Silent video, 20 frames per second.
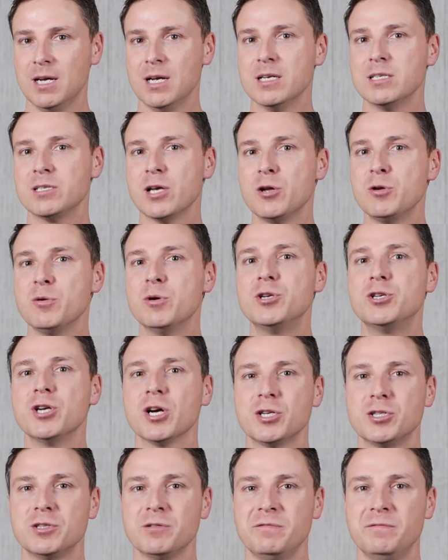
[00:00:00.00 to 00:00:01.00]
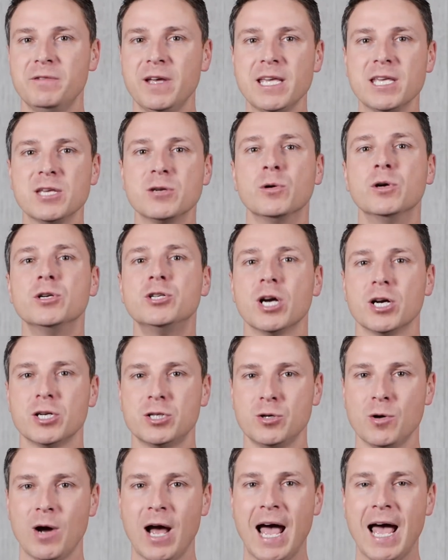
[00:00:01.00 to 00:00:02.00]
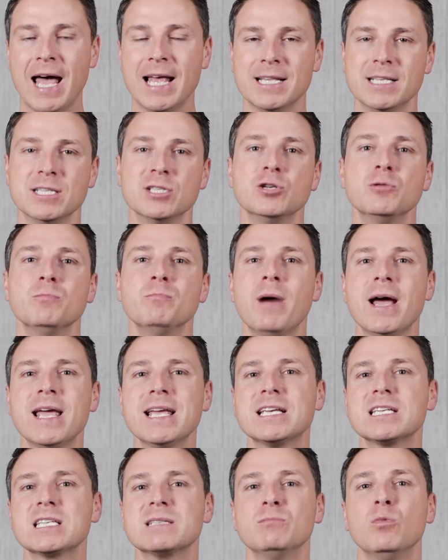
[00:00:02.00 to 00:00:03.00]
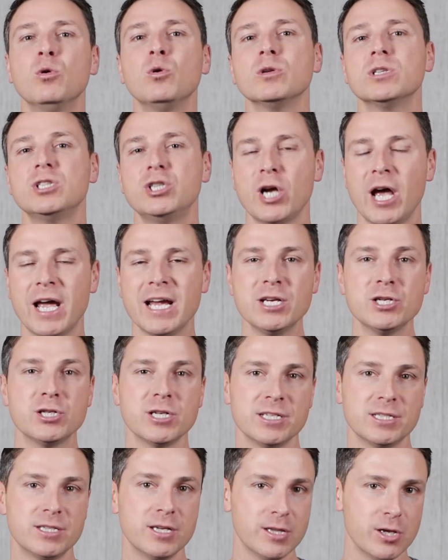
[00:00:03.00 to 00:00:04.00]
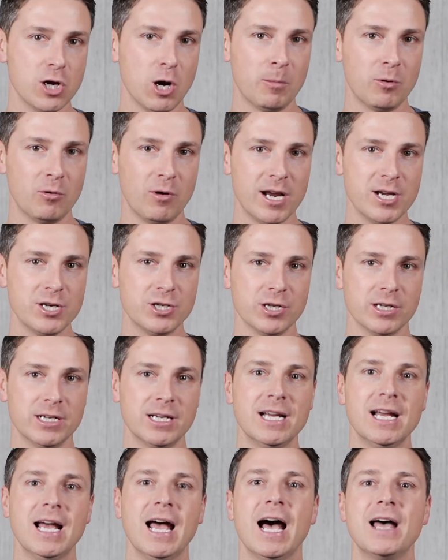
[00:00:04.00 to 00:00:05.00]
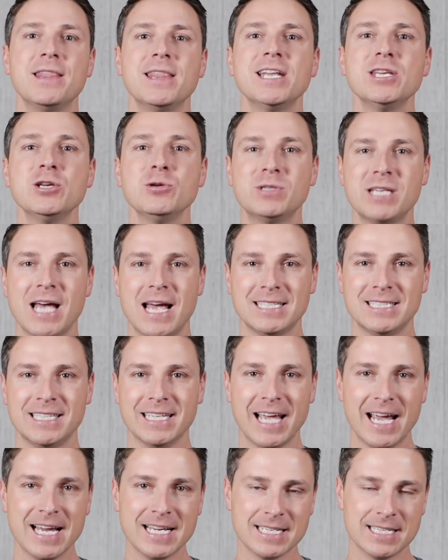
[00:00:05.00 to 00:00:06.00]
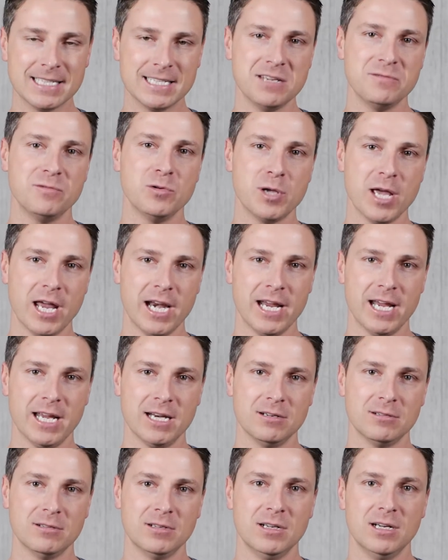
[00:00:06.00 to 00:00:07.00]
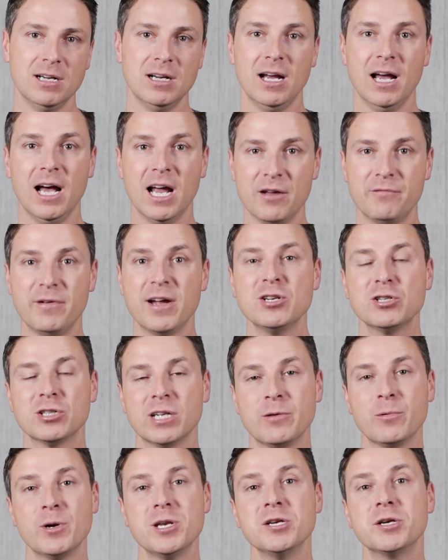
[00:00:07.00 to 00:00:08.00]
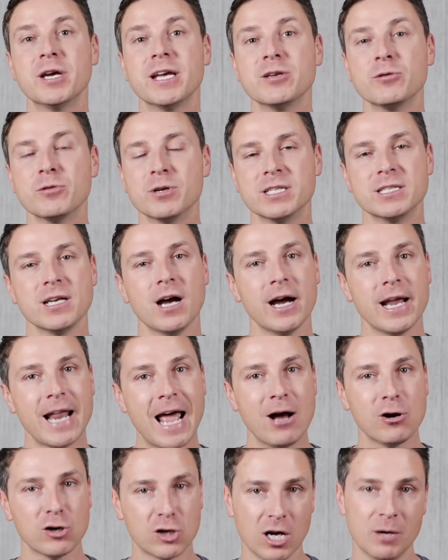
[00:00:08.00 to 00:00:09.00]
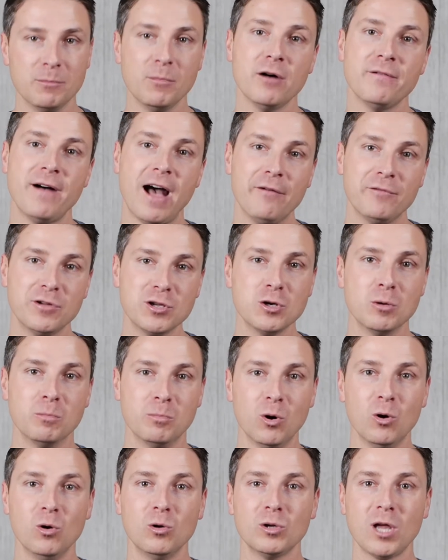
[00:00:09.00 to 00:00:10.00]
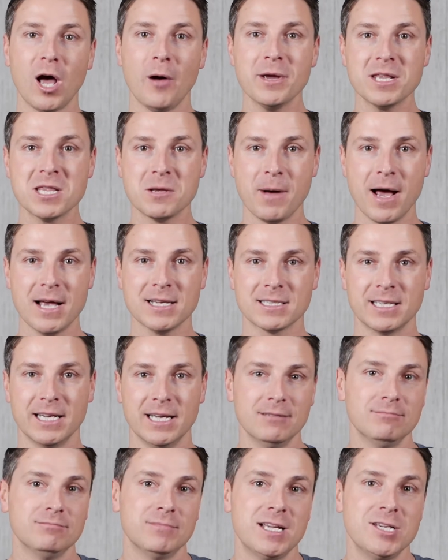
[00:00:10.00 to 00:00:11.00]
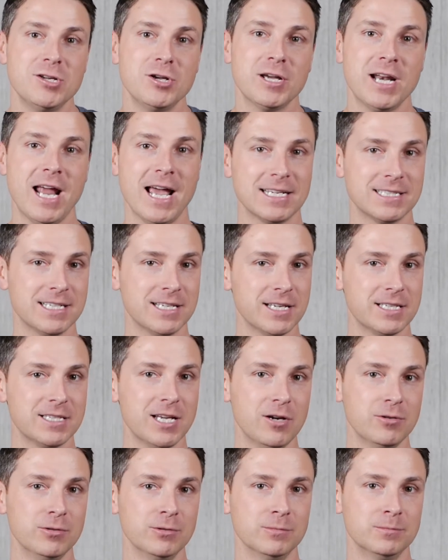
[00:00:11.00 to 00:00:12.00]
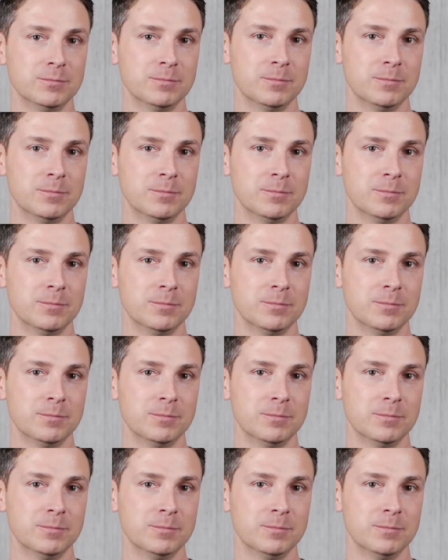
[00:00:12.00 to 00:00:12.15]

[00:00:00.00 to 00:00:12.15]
So you adjust your feet, you adjust your hands, you make small changes to the operation, and then you test again to see if you get it in. And eventually, when you get your desired outcome of having your ball go in the basket, then you can exit the tote.